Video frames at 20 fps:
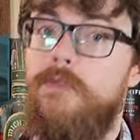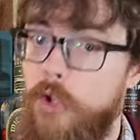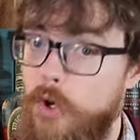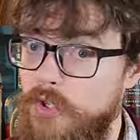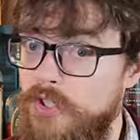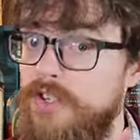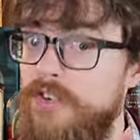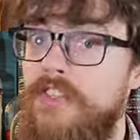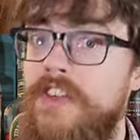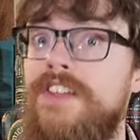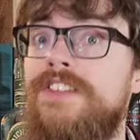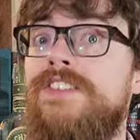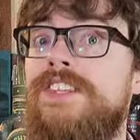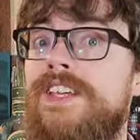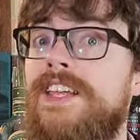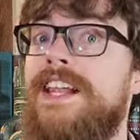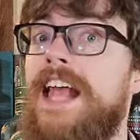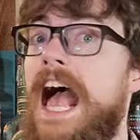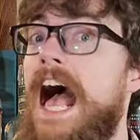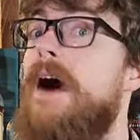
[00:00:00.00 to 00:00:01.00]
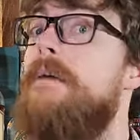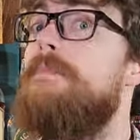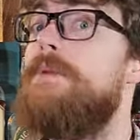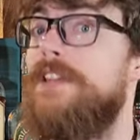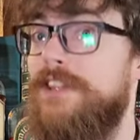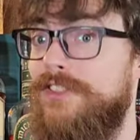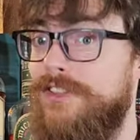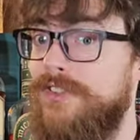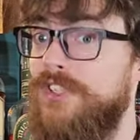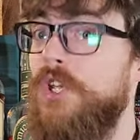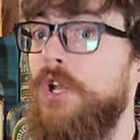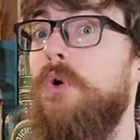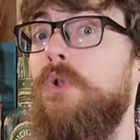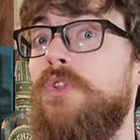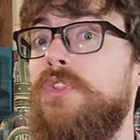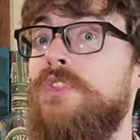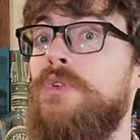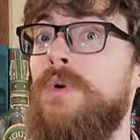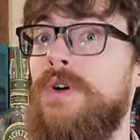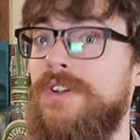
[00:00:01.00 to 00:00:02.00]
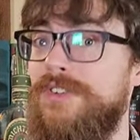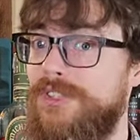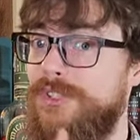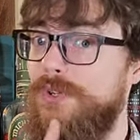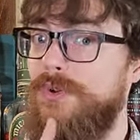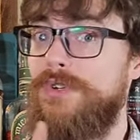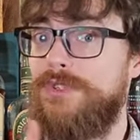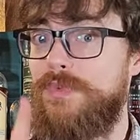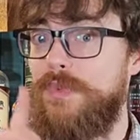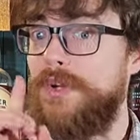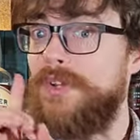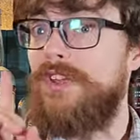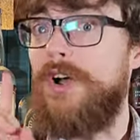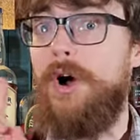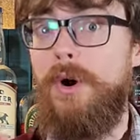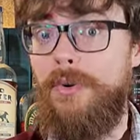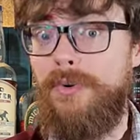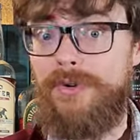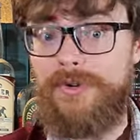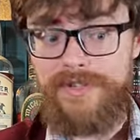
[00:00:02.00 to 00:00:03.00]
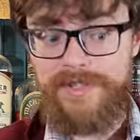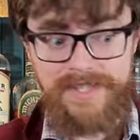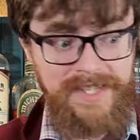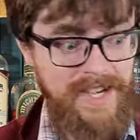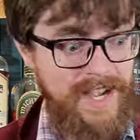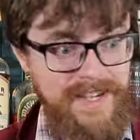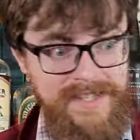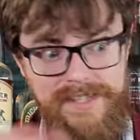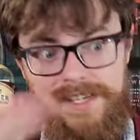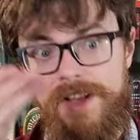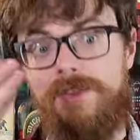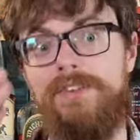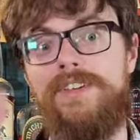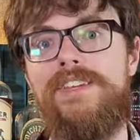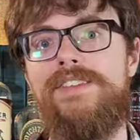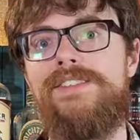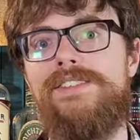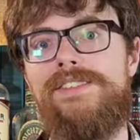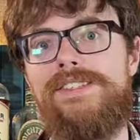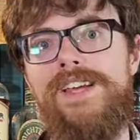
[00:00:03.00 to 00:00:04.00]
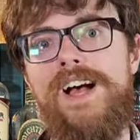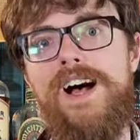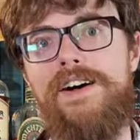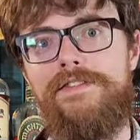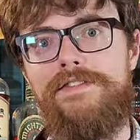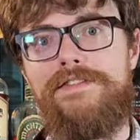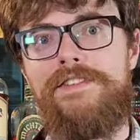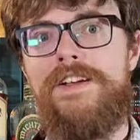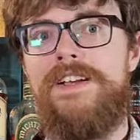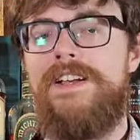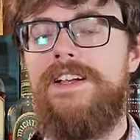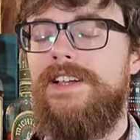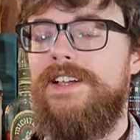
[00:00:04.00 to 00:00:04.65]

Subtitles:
Those are things that can happen at those hole-in-the-wall stores where the owner is the guy selling you the stuff.